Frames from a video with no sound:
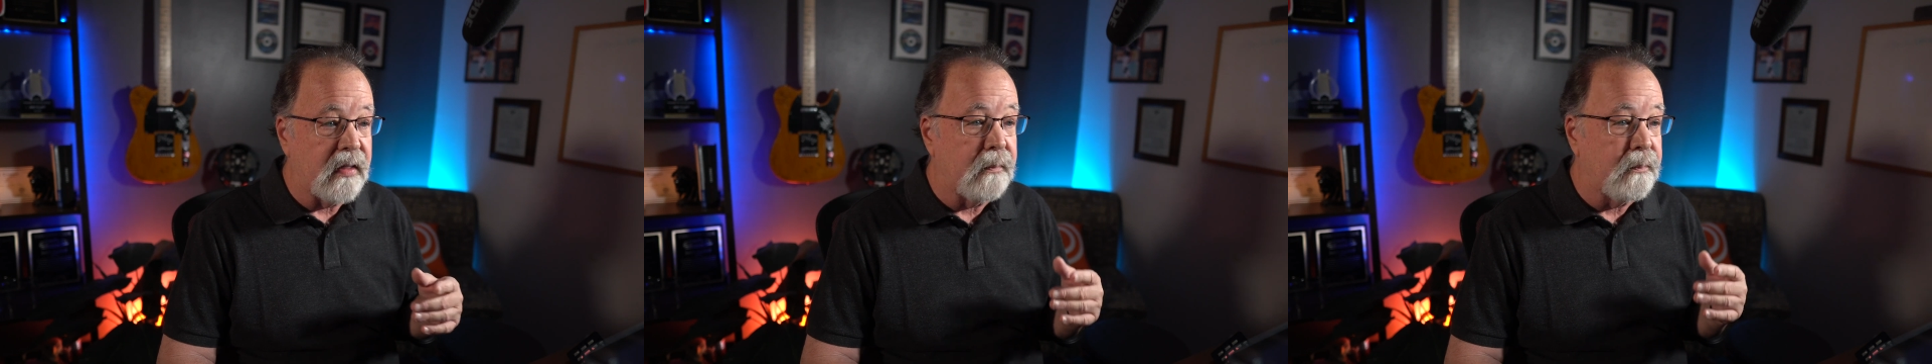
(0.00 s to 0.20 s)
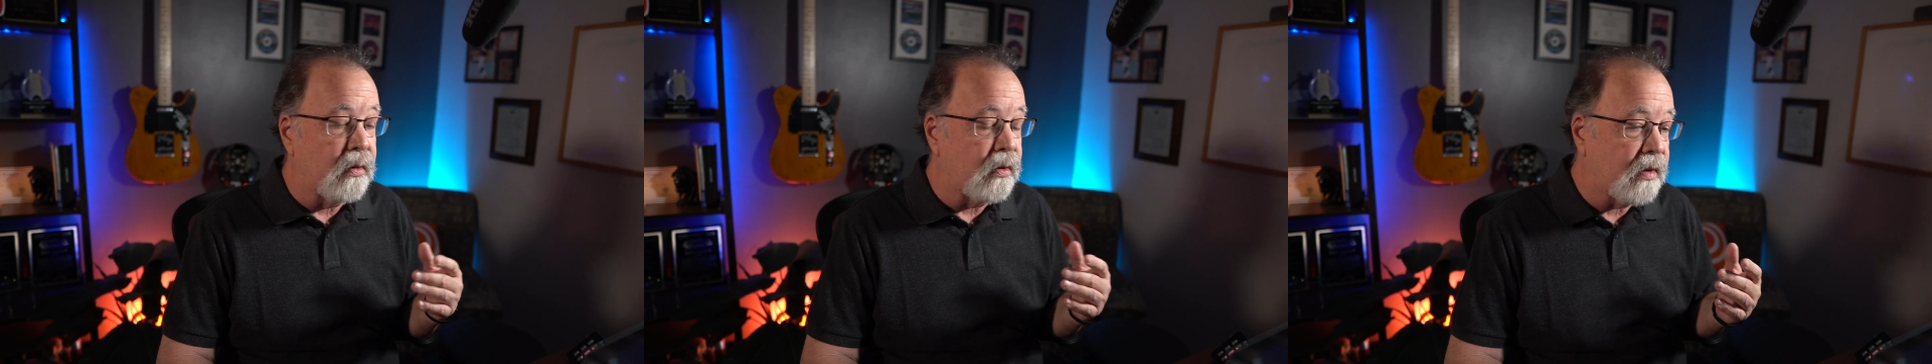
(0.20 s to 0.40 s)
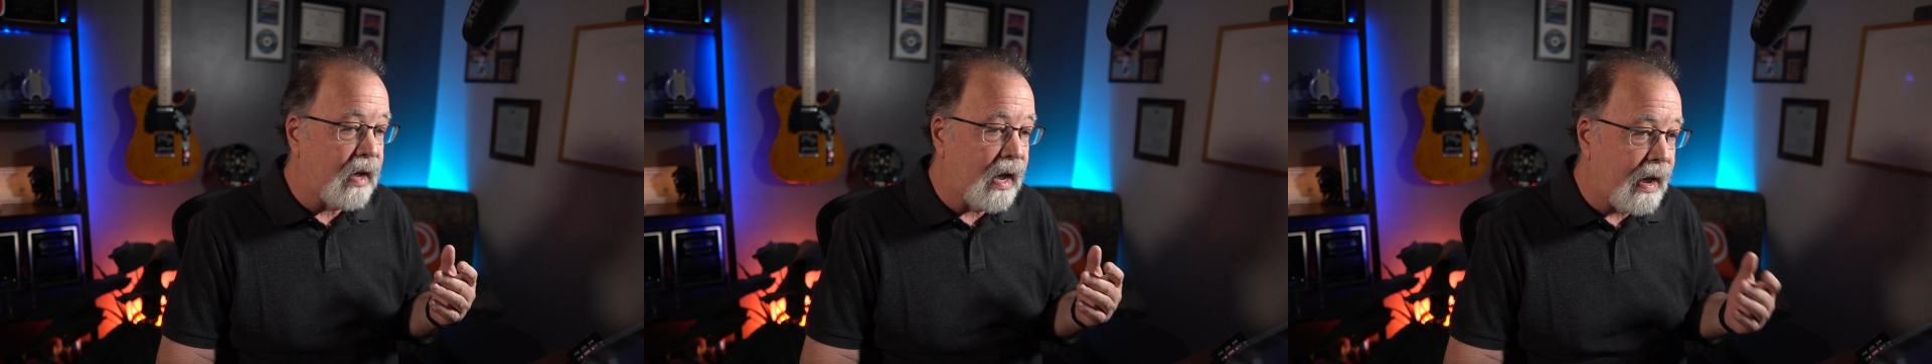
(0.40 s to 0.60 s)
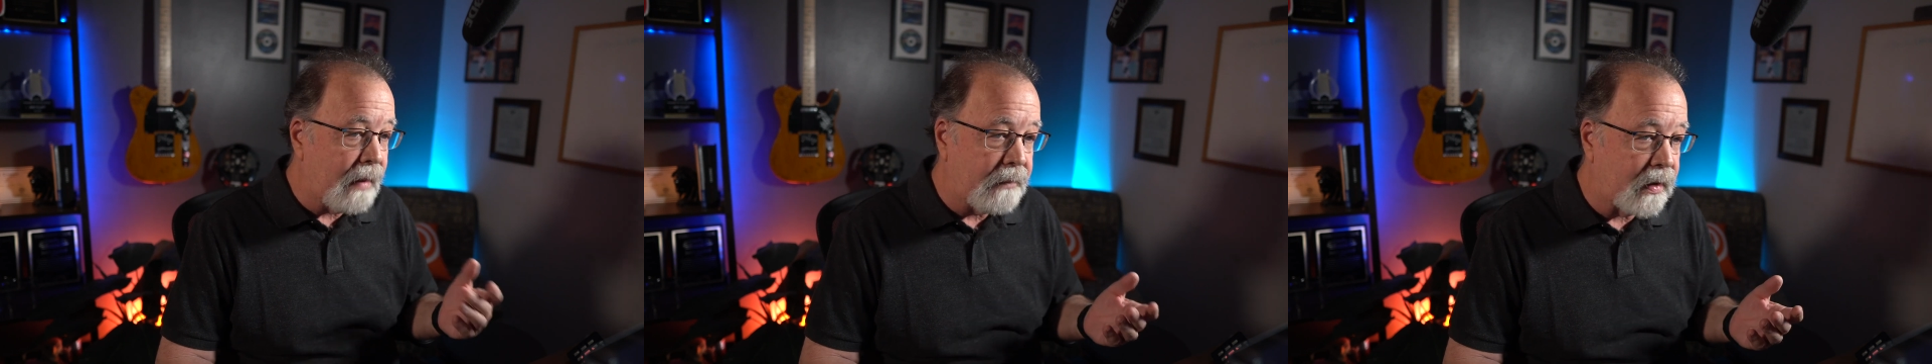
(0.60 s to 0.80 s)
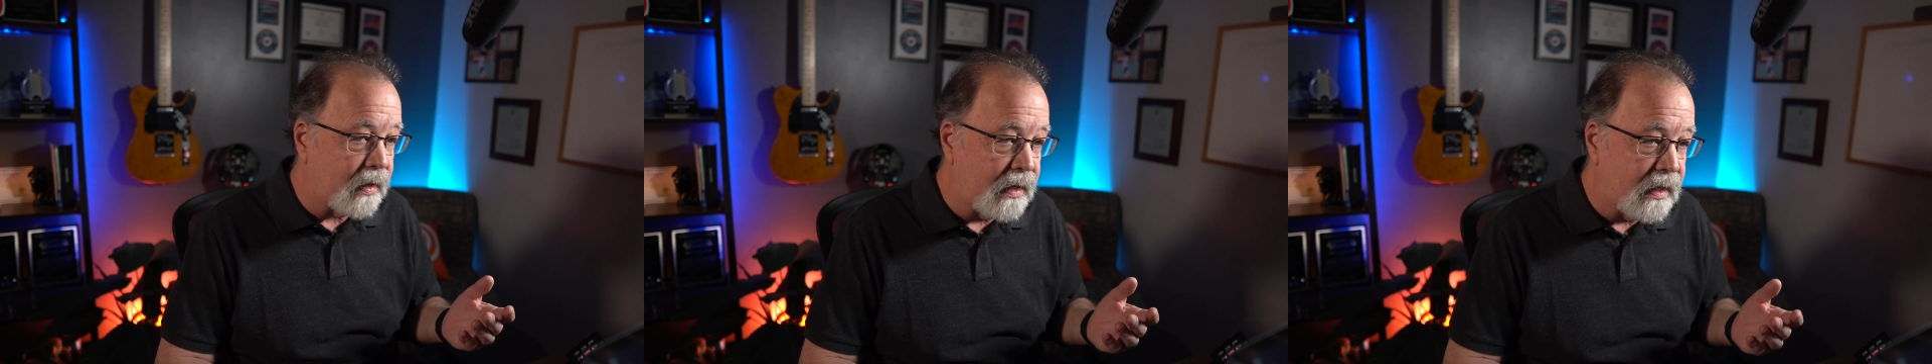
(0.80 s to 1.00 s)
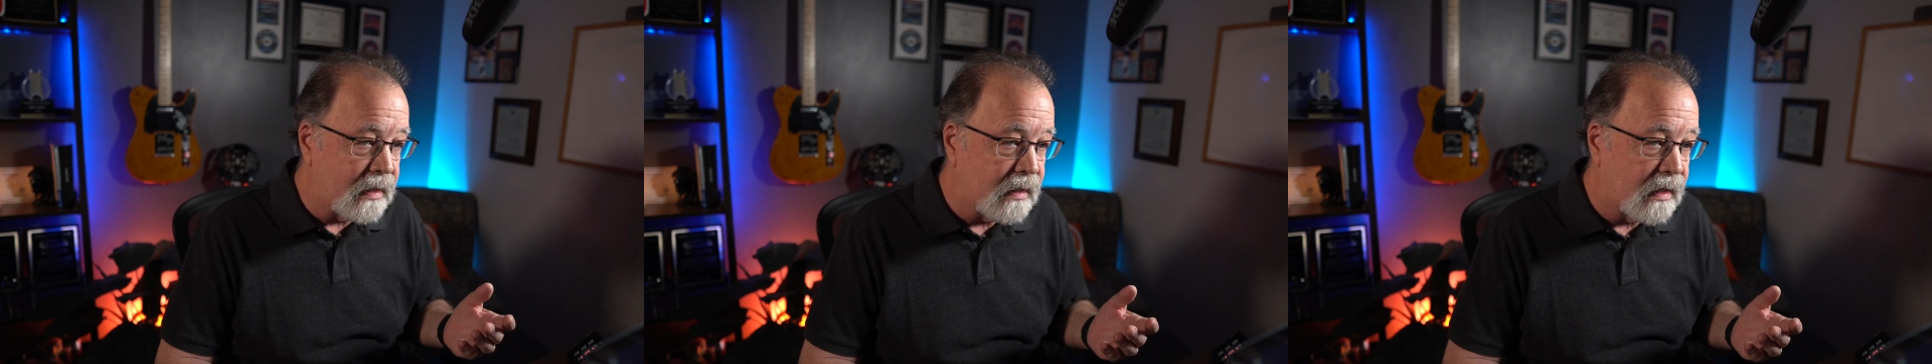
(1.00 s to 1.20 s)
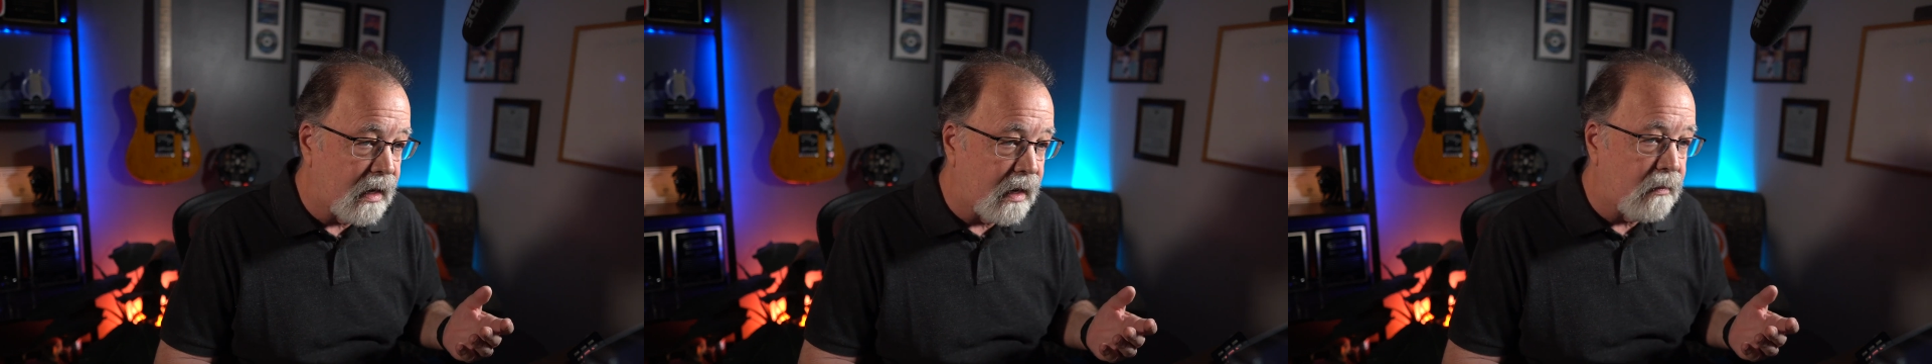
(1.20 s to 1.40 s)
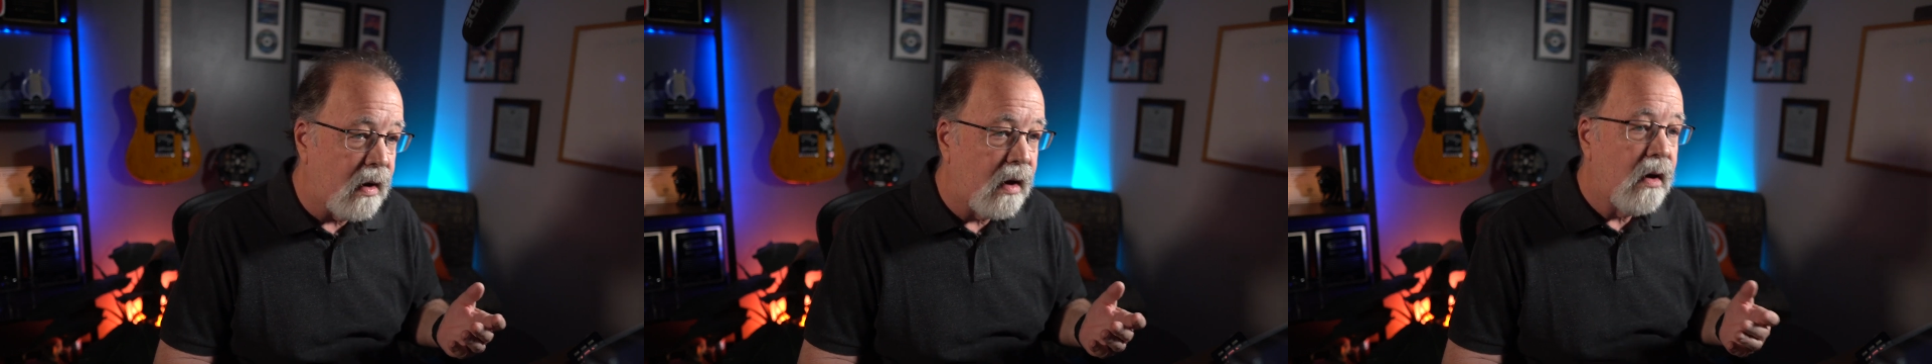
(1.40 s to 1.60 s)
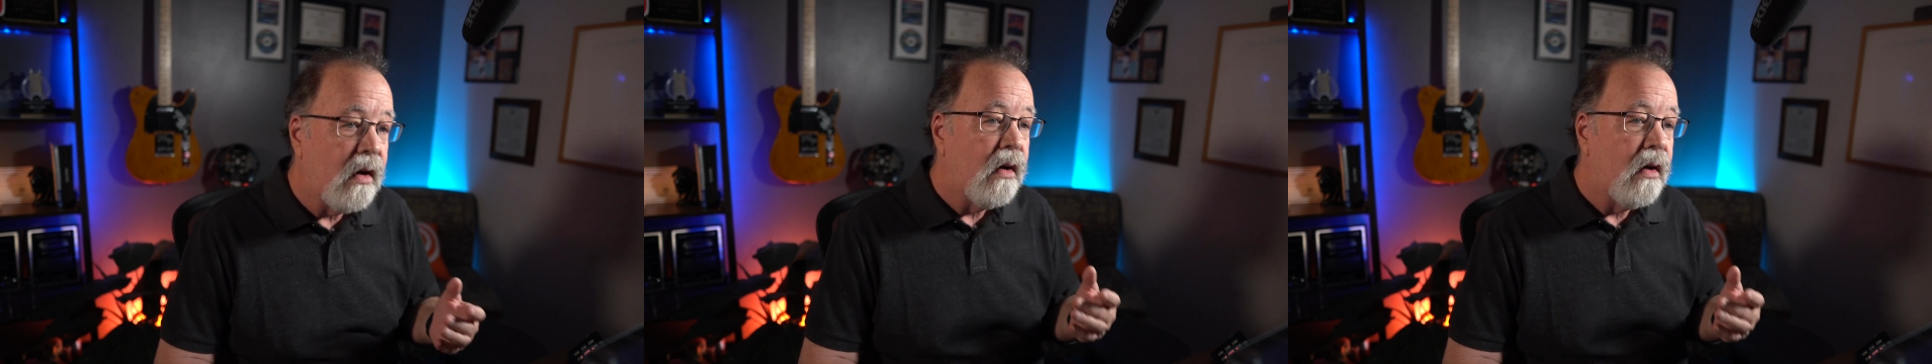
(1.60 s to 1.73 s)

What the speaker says: The per capita income,